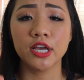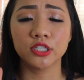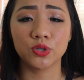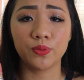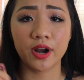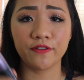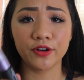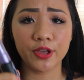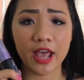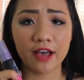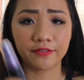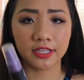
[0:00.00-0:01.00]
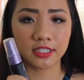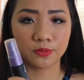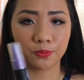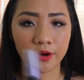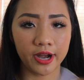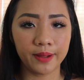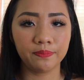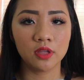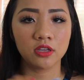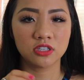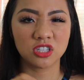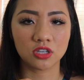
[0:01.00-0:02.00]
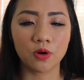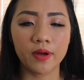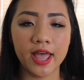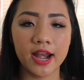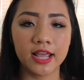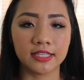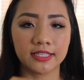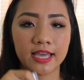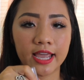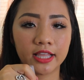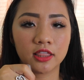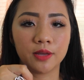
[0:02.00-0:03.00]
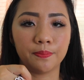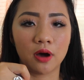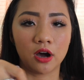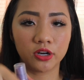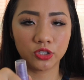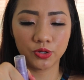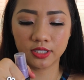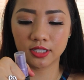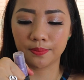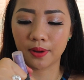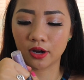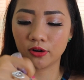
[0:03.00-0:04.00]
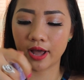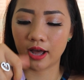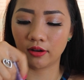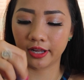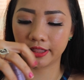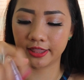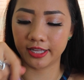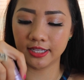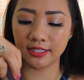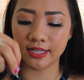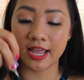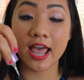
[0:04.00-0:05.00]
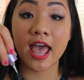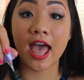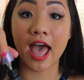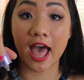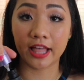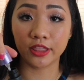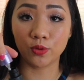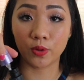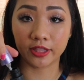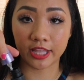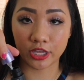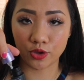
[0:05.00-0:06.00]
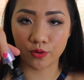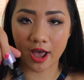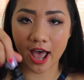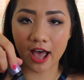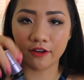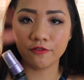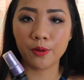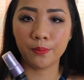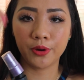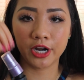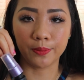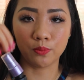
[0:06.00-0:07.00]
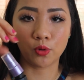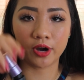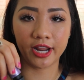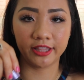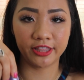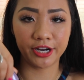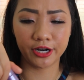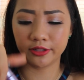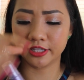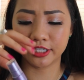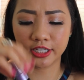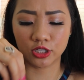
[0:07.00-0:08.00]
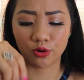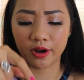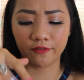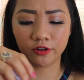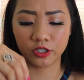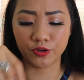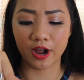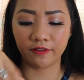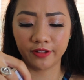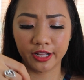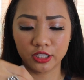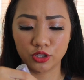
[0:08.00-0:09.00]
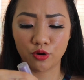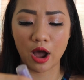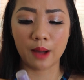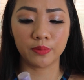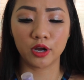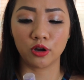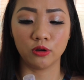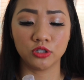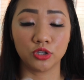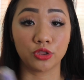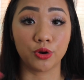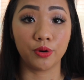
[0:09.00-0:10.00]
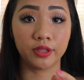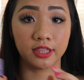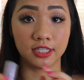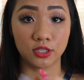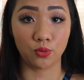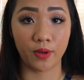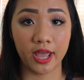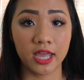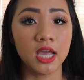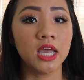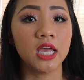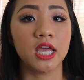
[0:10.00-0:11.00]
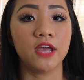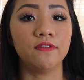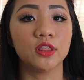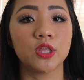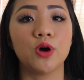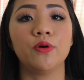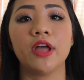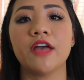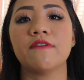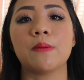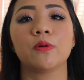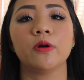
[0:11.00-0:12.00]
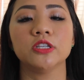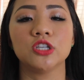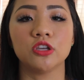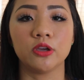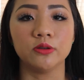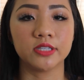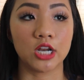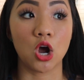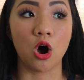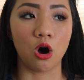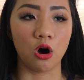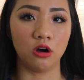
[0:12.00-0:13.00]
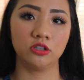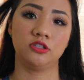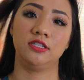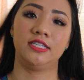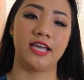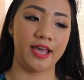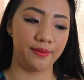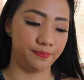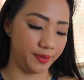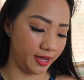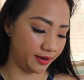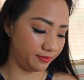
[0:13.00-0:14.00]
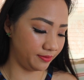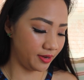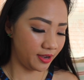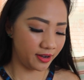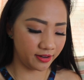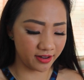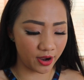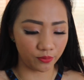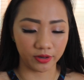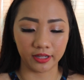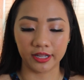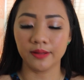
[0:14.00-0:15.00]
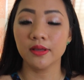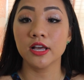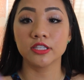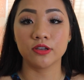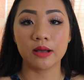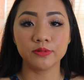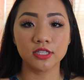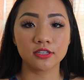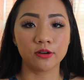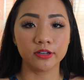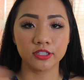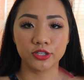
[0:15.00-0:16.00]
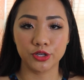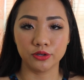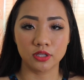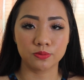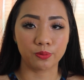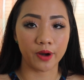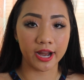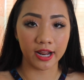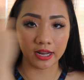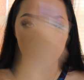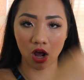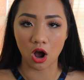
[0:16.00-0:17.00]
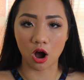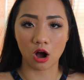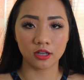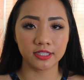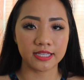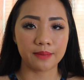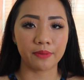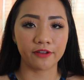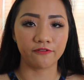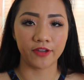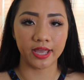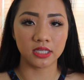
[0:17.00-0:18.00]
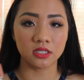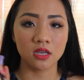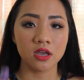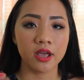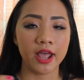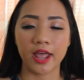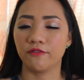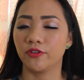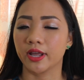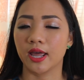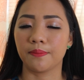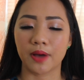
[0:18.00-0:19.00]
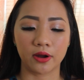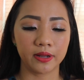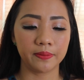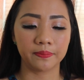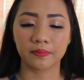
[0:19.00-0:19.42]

So whenever you have this spray, just go ahead and take the bottle, twist the bottle out like this. Add the one that you have, put it more in there. This is great for traveling, so I'm not going to throw this away, even though if I'm going to use it all today, but not really. So I'm just going to spray it all, set my face, and forget about it.